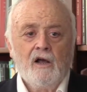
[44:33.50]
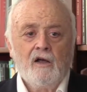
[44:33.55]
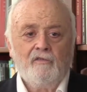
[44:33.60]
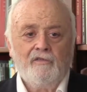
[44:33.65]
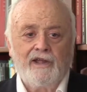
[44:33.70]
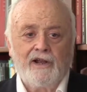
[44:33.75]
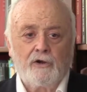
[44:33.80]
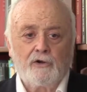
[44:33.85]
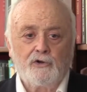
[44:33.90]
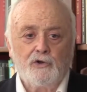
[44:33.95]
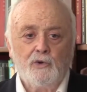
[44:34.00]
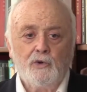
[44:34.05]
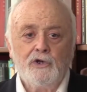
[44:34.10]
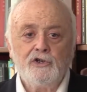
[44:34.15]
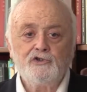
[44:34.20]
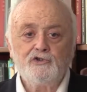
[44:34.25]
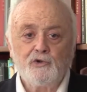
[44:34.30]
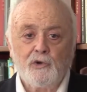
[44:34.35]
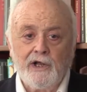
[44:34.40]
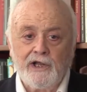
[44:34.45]
They are too
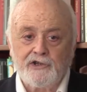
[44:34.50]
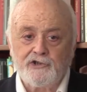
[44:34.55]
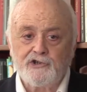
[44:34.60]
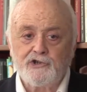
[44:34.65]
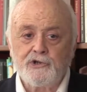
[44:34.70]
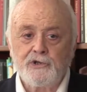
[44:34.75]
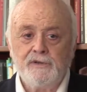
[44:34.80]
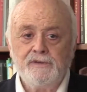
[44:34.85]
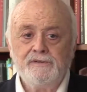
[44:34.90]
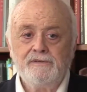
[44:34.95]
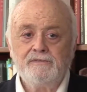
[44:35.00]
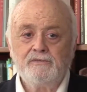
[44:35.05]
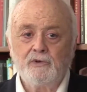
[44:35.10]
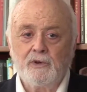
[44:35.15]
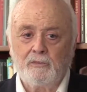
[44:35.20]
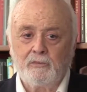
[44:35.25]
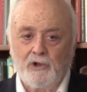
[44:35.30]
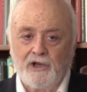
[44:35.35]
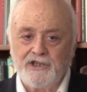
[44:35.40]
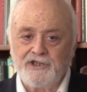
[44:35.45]
entrenched.
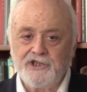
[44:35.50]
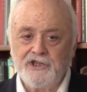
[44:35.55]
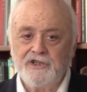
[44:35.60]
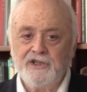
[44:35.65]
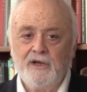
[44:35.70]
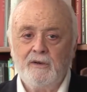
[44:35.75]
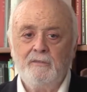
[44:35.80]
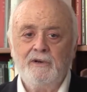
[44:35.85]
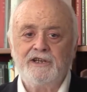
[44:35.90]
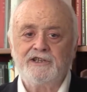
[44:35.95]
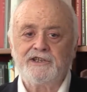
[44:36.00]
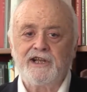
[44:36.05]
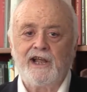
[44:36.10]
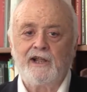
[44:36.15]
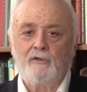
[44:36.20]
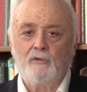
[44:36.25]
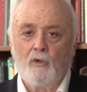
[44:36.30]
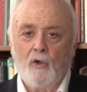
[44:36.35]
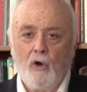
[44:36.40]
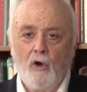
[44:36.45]
Replacing them is
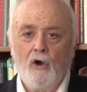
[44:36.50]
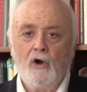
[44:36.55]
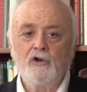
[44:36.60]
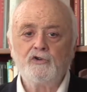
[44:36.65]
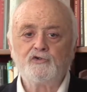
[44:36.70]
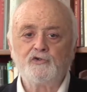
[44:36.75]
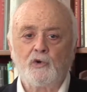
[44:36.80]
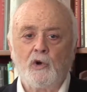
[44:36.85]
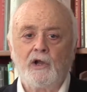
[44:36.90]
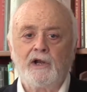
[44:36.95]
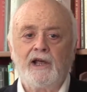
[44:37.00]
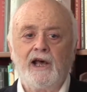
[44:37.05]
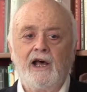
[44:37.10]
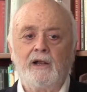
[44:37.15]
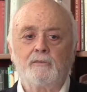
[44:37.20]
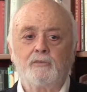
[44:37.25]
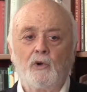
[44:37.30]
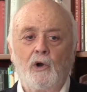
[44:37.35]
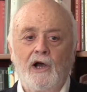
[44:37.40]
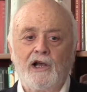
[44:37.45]
a long,
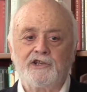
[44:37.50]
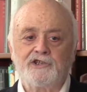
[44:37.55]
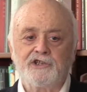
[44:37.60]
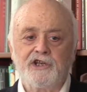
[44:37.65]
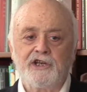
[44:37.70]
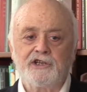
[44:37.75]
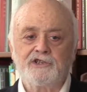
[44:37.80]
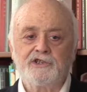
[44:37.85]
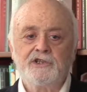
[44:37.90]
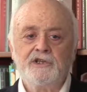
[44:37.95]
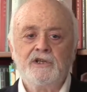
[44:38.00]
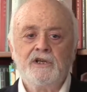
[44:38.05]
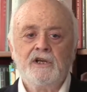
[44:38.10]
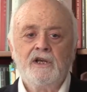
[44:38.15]
drawn-out process,